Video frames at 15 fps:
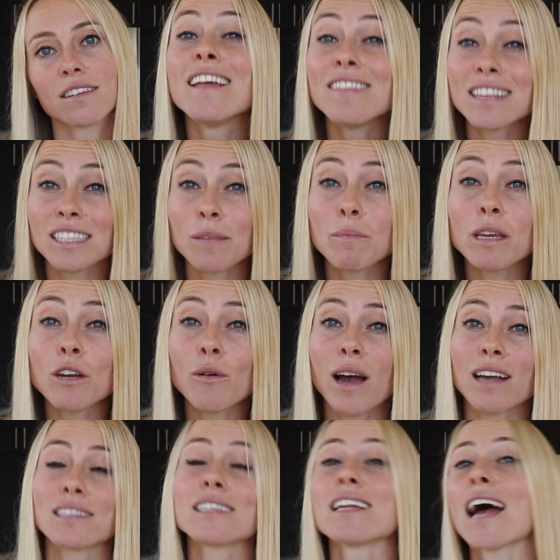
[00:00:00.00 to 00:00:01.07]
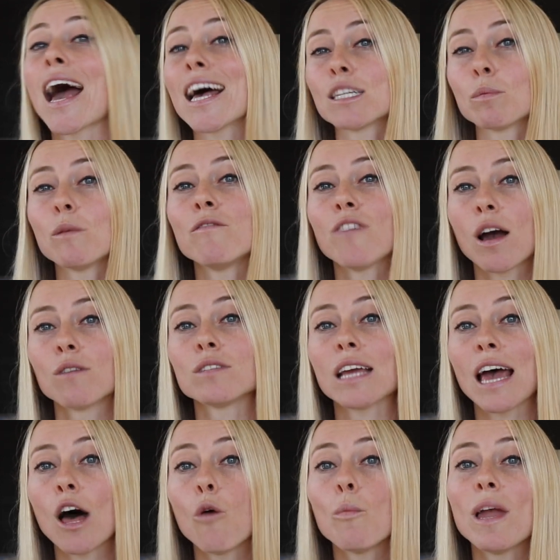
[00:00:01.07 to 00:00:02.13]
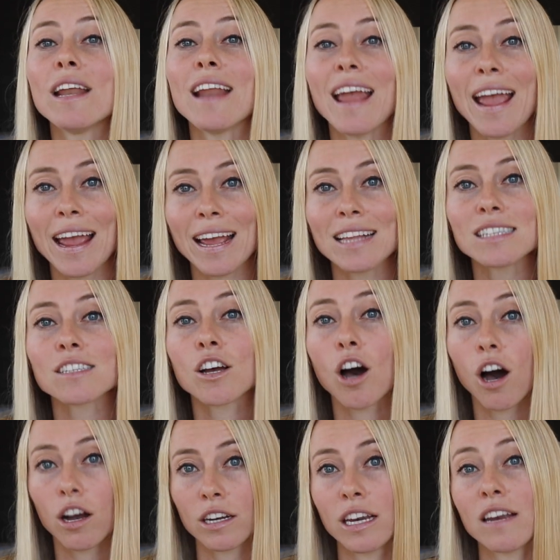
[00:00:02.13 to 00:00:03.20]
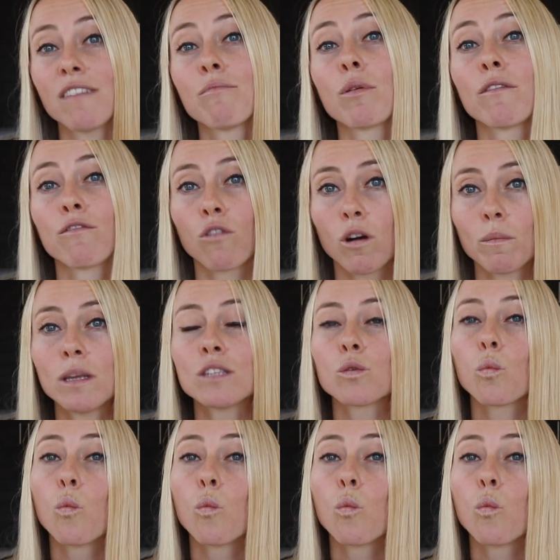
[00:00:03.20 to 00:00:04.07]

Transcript: And this amino acid has been found to help enhance cognitive performance